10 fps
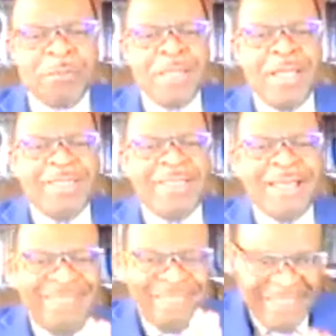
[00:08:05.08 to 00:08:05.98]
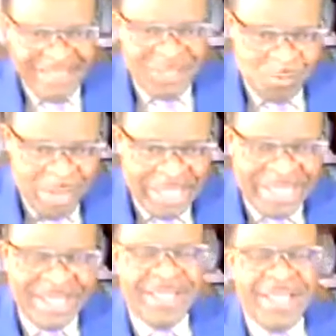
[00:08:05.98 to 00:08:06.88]
that this week
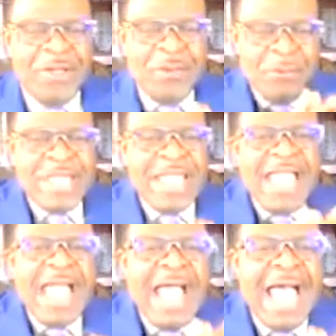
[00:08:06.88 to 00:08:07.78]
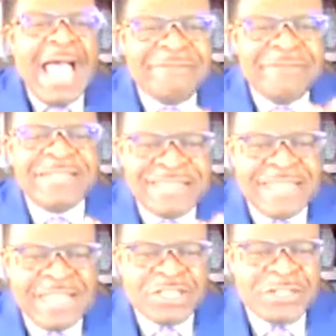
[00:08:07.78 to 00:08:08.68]
we are having
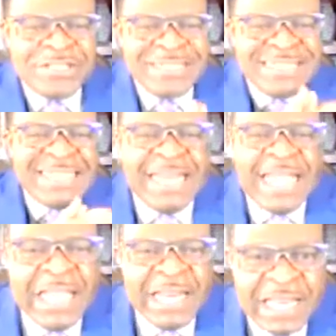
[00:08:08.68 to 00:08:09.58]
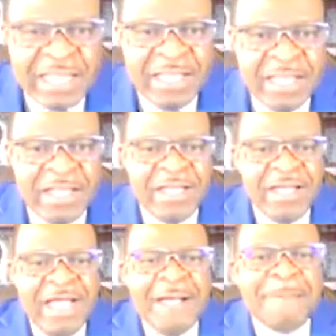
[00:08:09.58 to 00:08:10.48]
sessions daily.
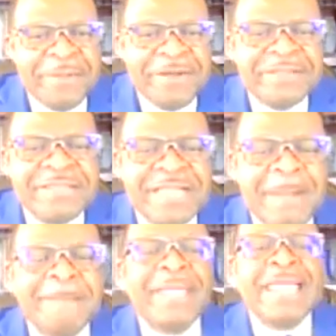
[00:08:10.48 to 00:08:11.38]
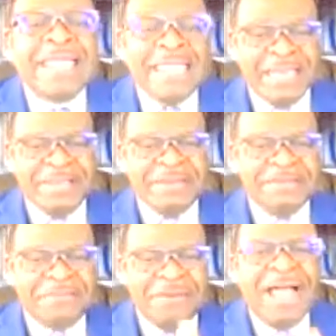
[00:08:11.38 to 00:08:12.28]
Her parents are paying
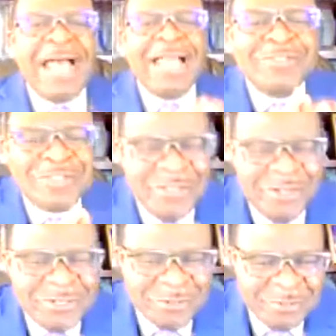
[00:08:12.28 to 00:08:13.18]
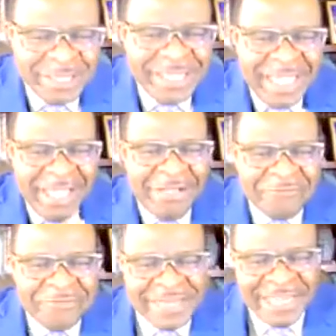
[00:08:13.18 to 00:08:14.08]
for her to talk to me
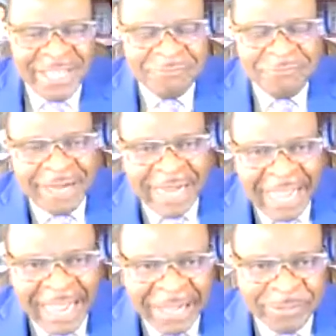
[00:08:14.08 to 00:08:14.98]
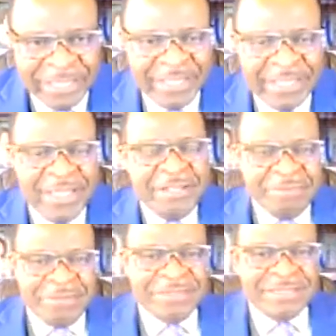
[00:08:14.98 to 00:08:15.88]
every day for an hour
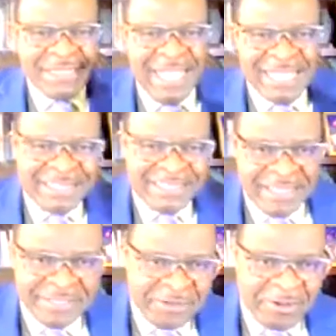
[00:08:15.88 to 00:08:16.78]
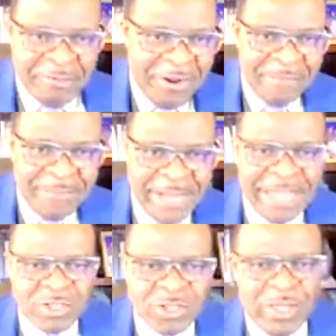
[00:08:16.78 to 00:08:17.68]
because she has tests coming up
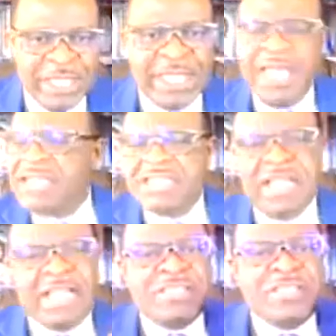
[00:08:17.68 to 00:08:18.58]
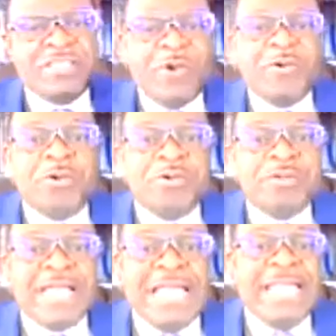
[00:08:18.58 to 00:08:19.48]
next week. She has no
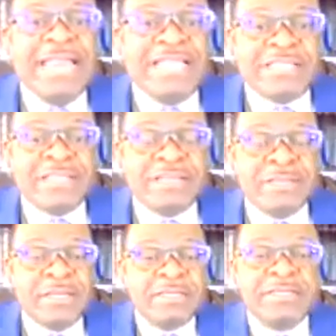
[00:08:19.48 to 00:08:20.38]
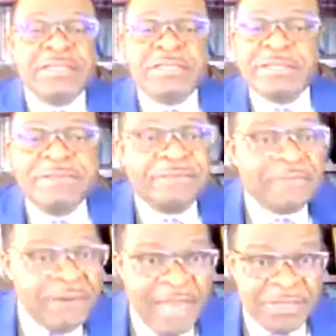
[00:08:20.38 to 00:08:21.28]
energy. She doesn't
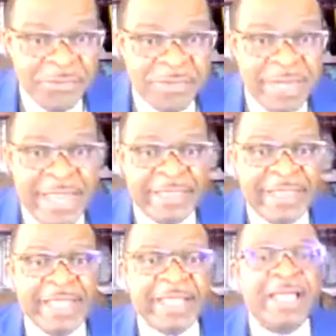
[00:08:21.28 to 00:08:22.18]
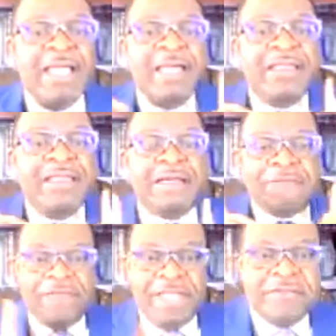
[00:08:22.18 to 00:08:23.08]
feel like doing anything. They are
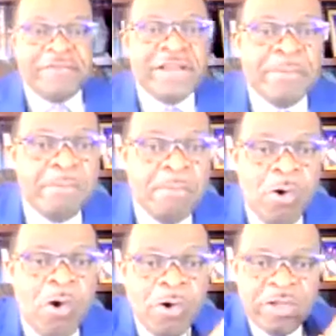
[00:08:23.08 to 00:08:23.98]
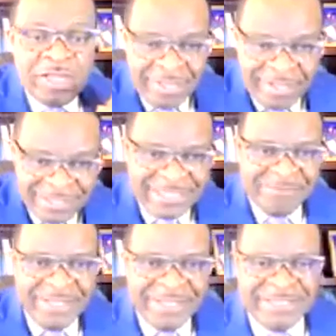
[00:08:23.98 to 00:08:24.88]
fearing more
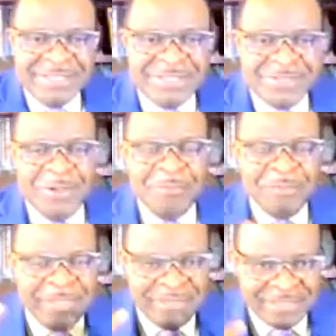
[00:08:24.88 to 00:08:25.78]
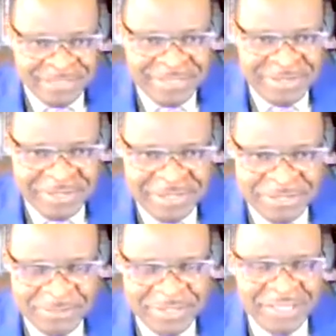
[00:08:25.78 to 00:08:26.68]
consequences. So she's talking
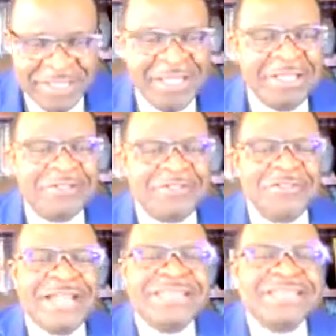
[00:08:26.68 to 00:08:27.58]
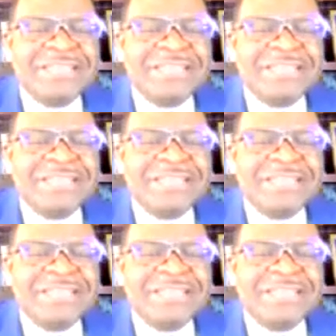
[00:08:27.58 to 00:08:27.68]
to me so that she